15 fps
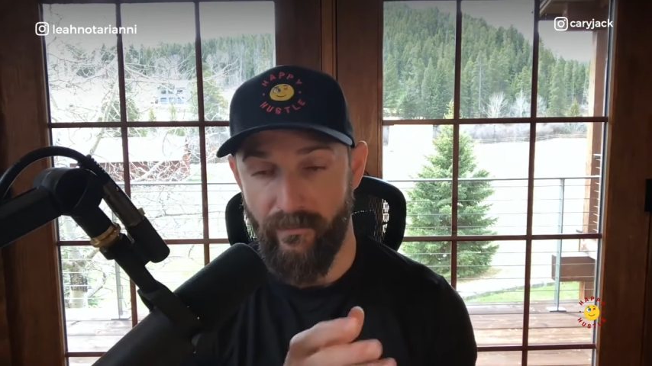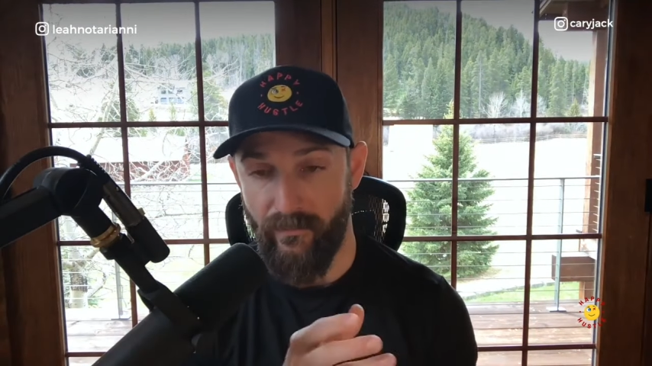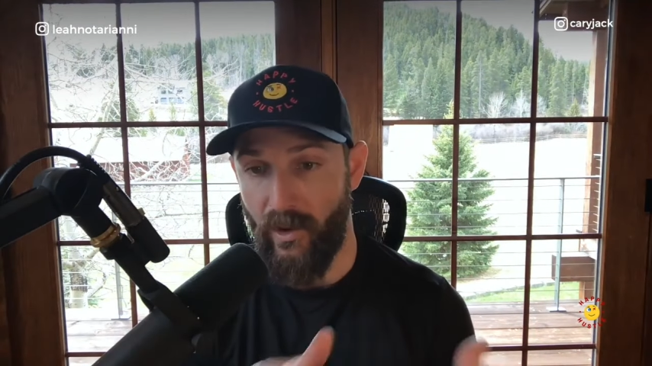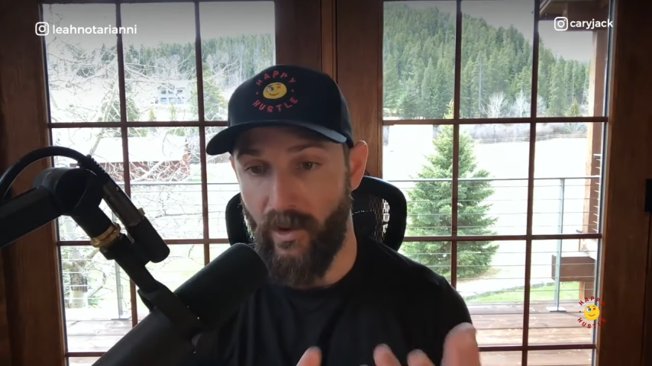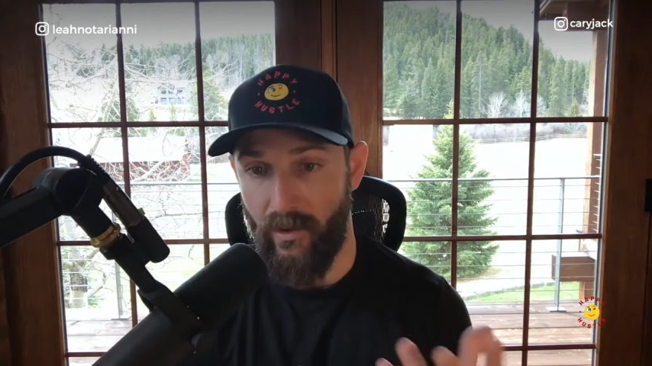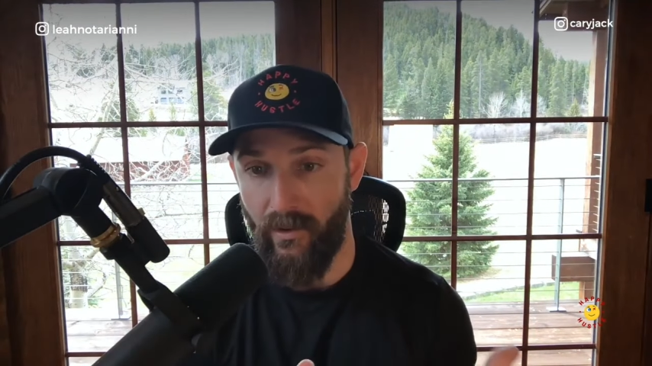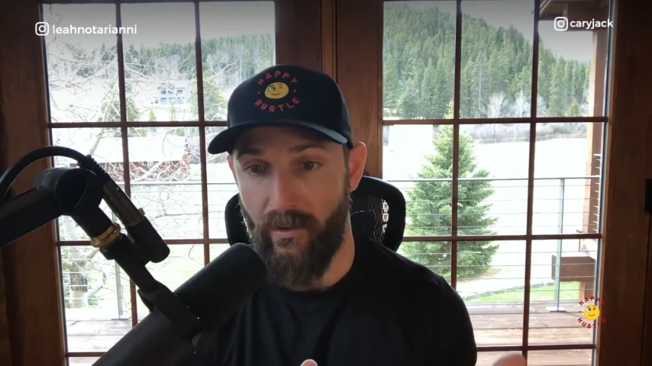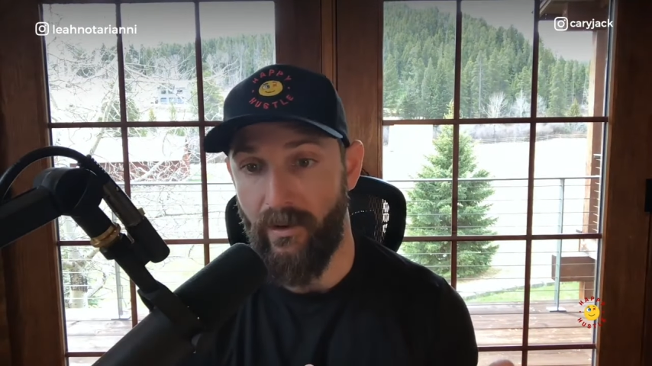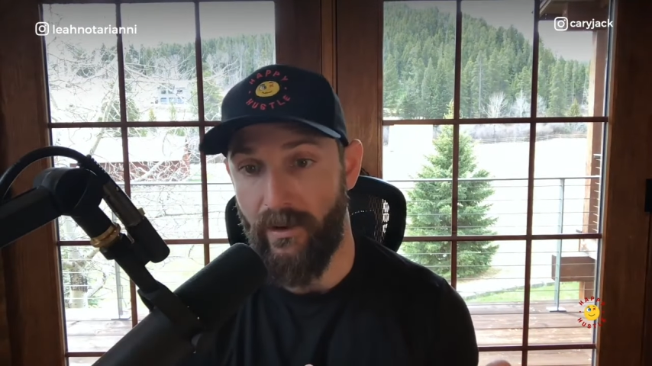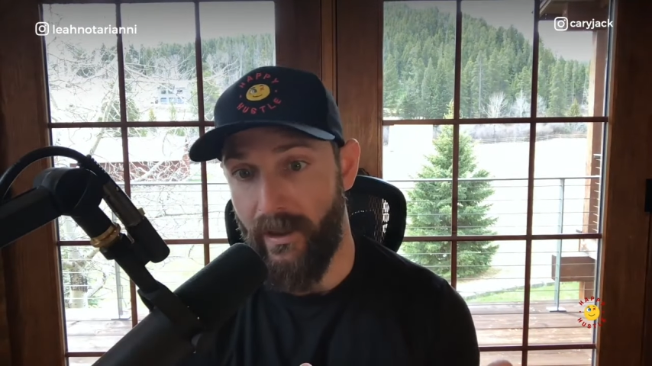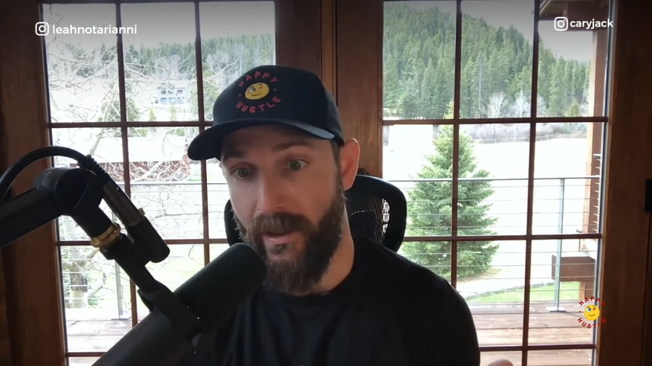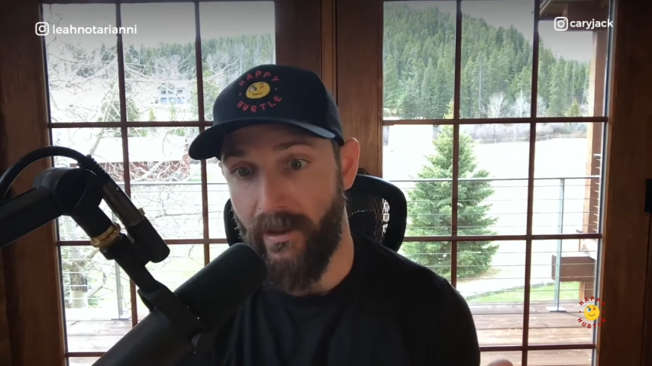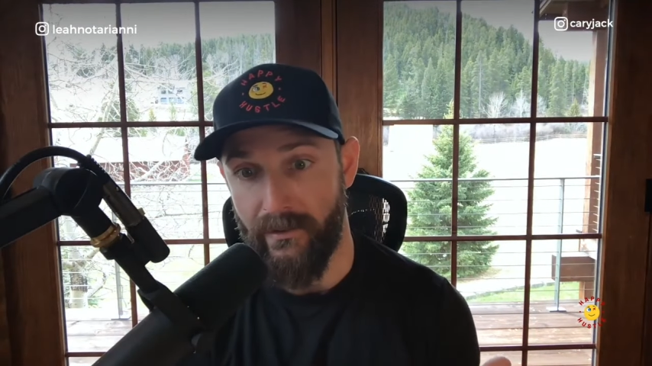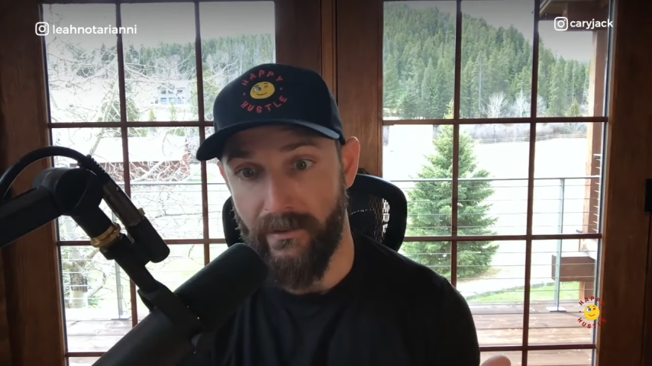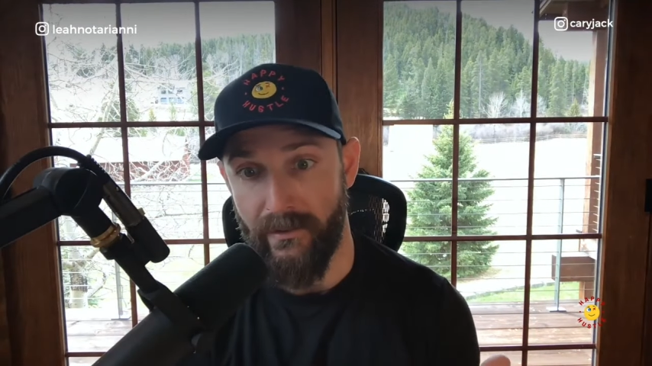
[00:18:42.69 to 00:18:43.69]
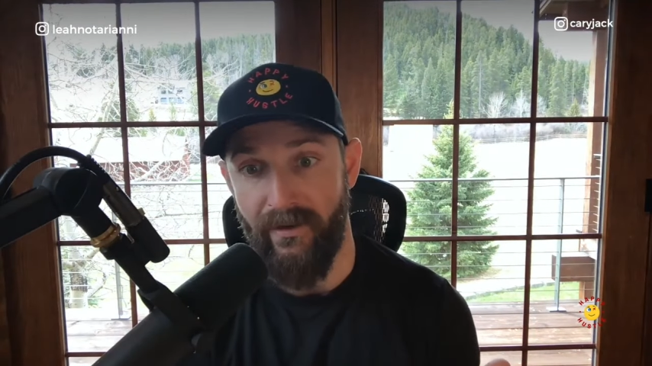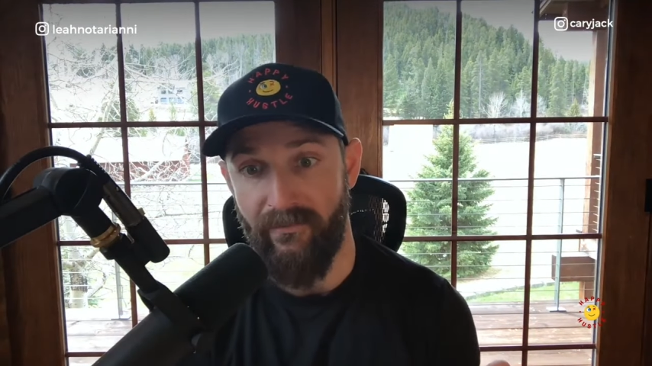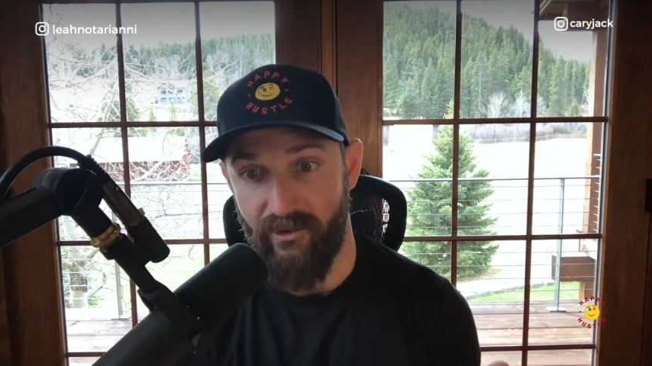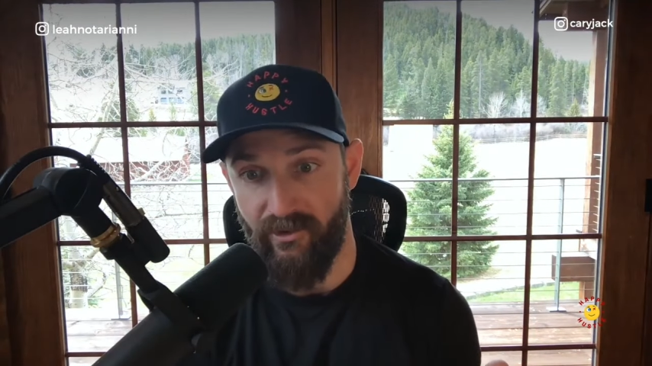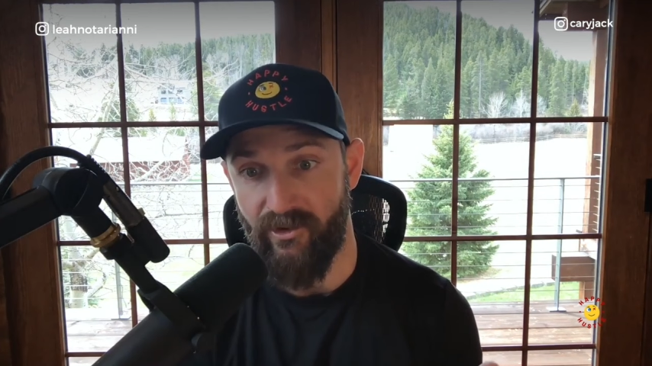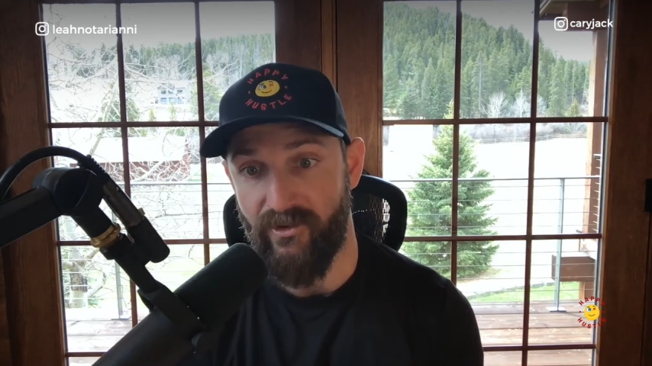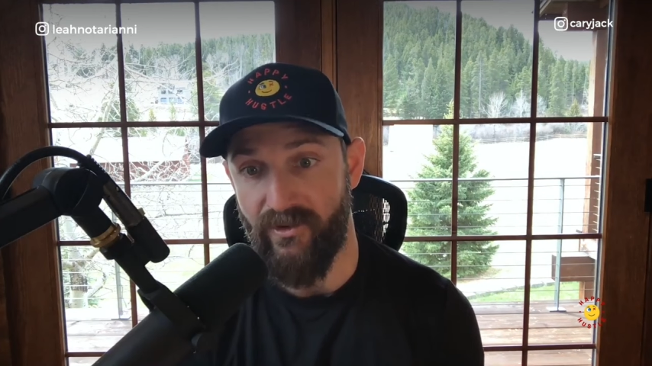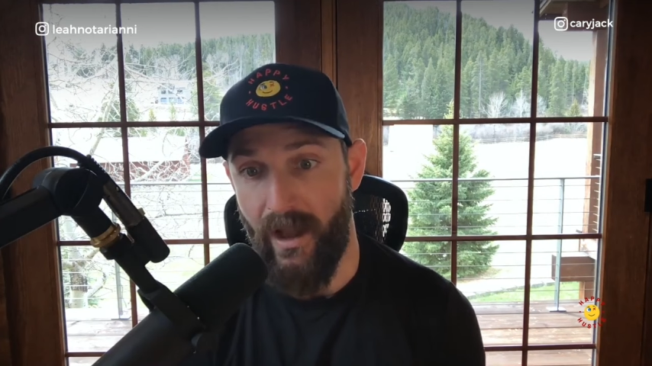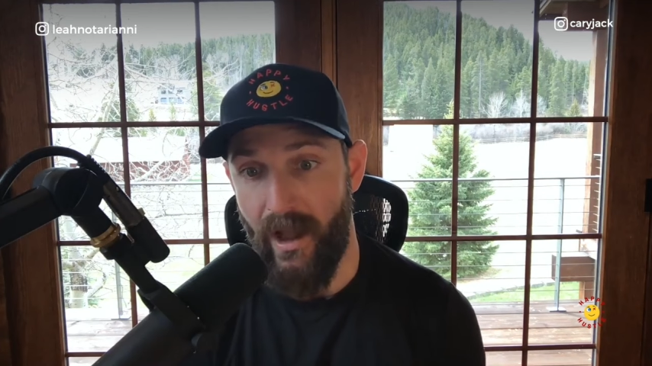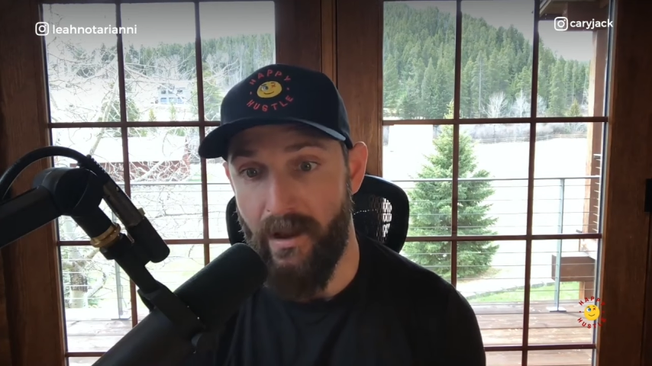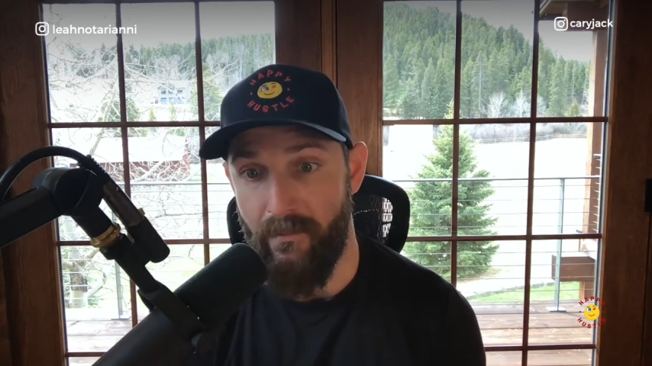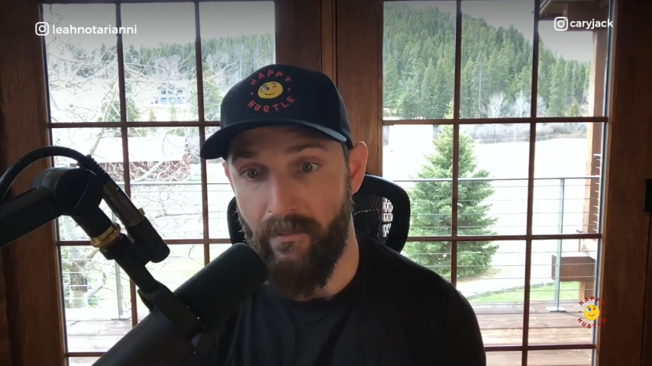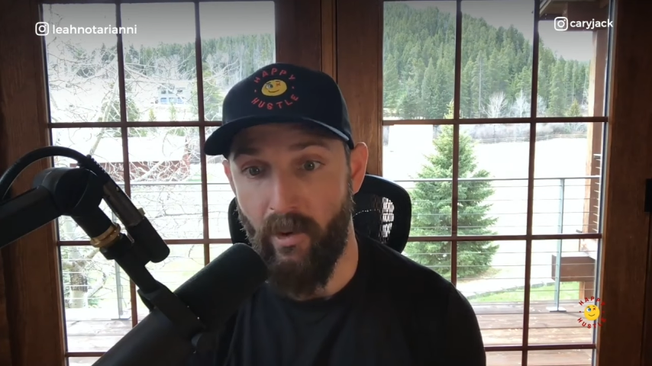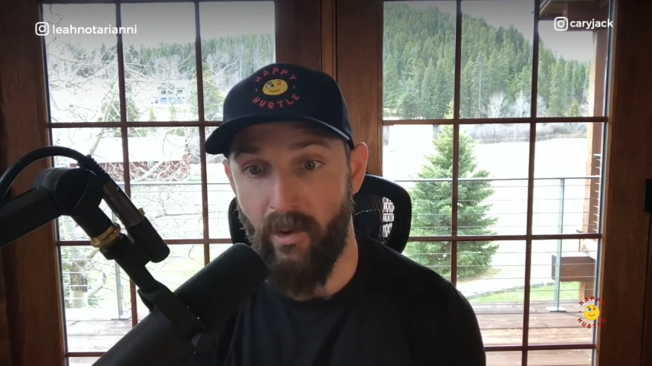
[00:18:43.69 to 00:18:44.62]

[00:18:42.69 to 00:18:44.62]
you know again leverage your time